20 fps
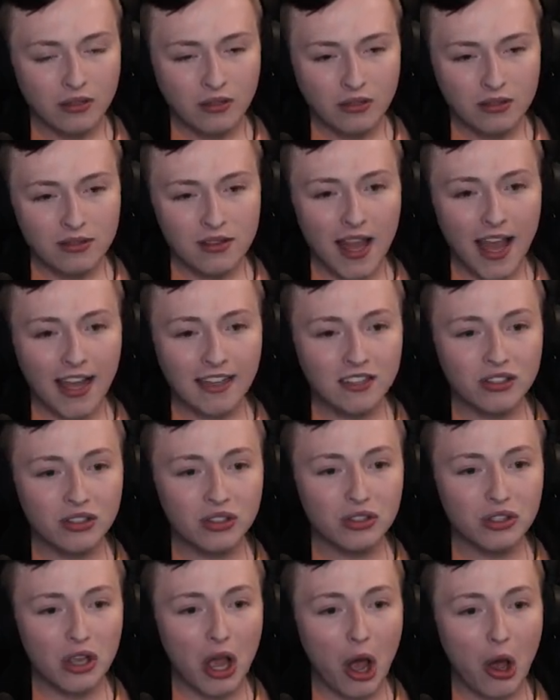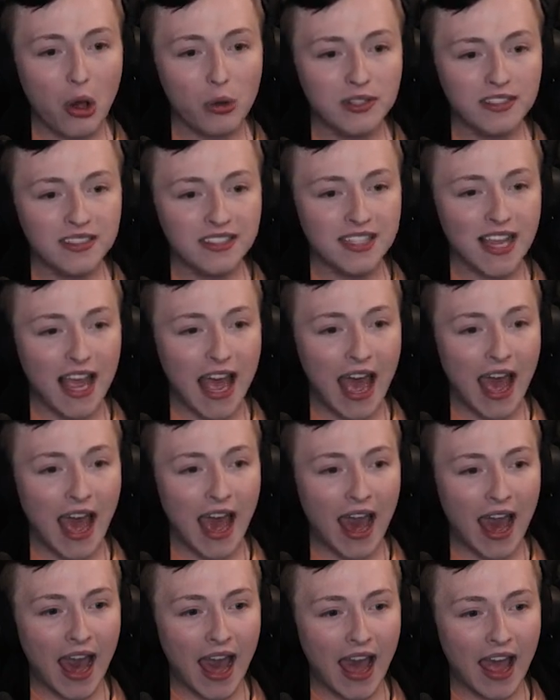That's so
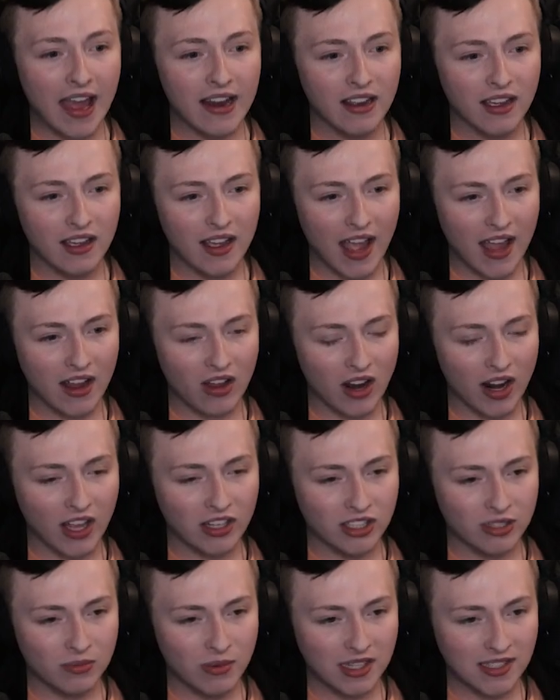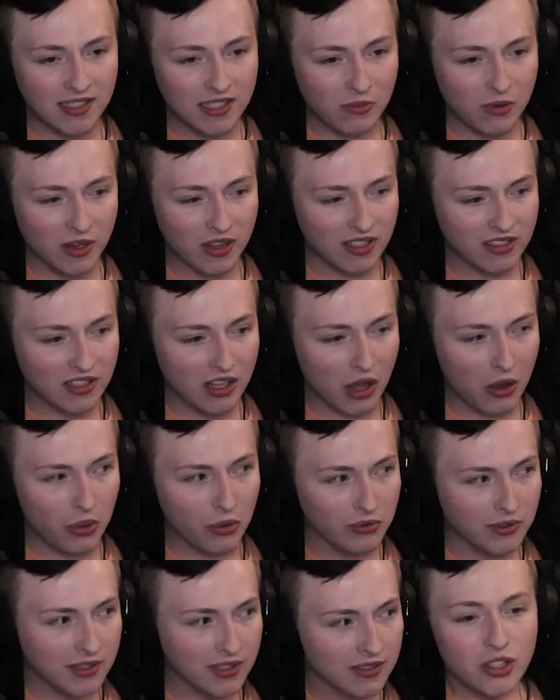sad! Hang on, I just want to see where this
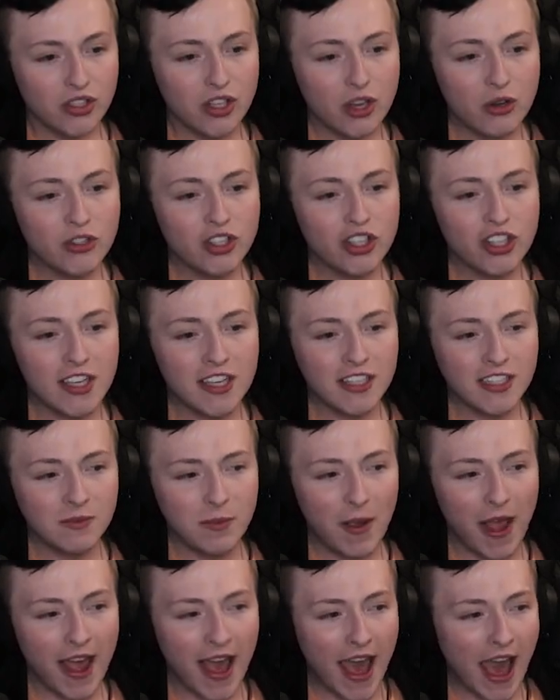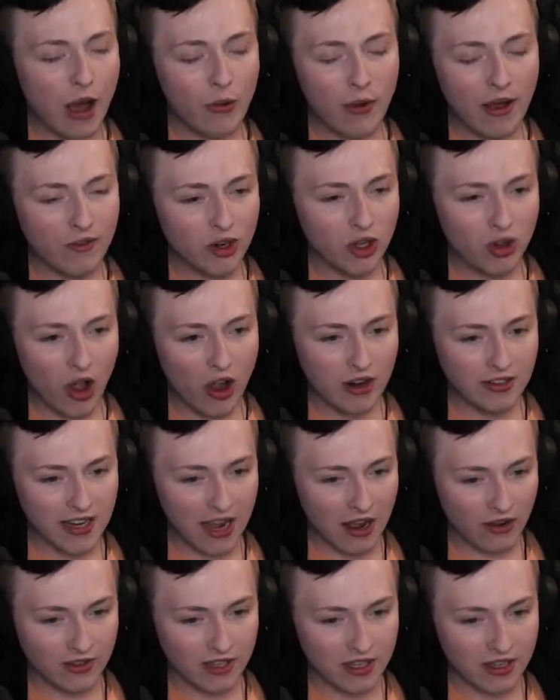goes. So she spent however long
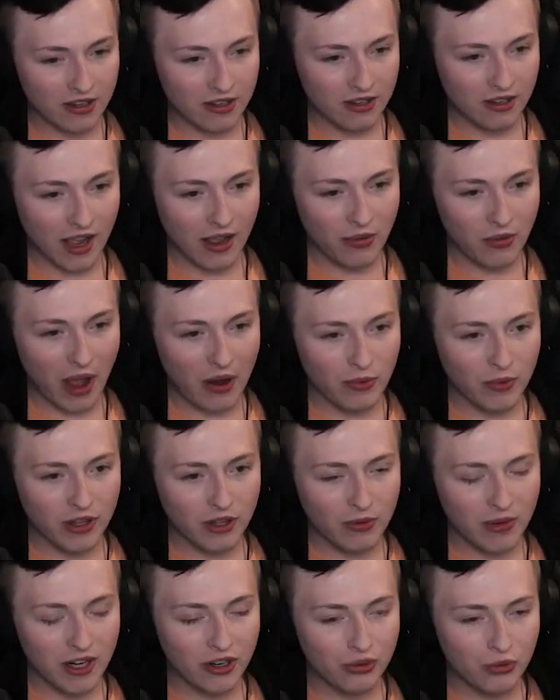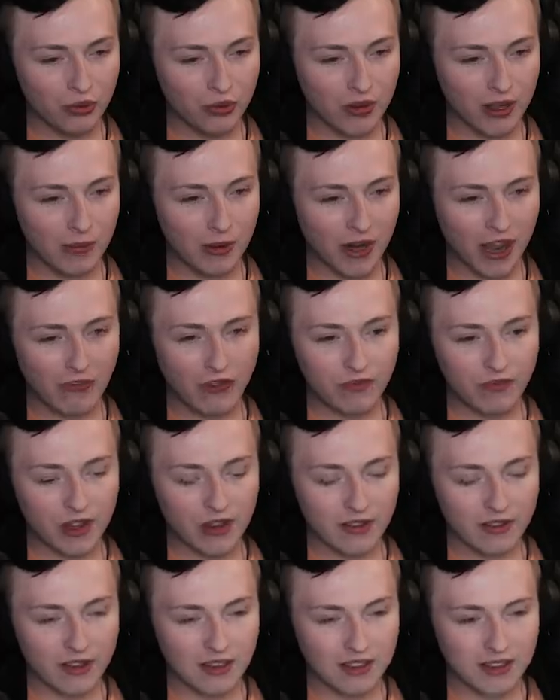down here. I really want to Google it, but I have a
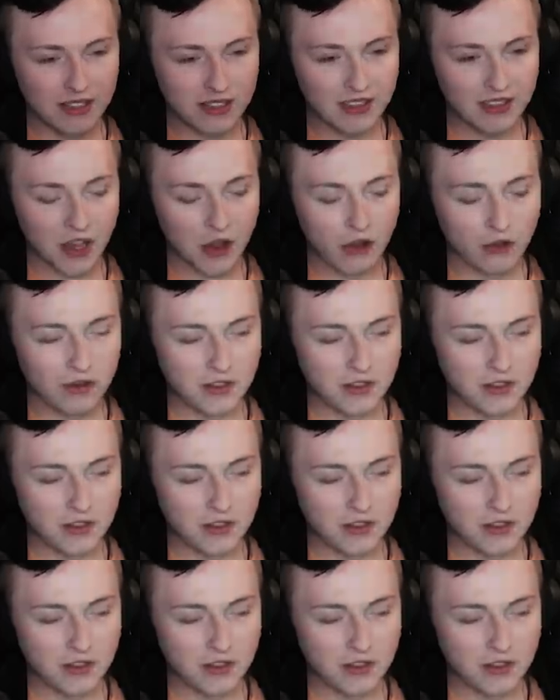feeling that it's going to tell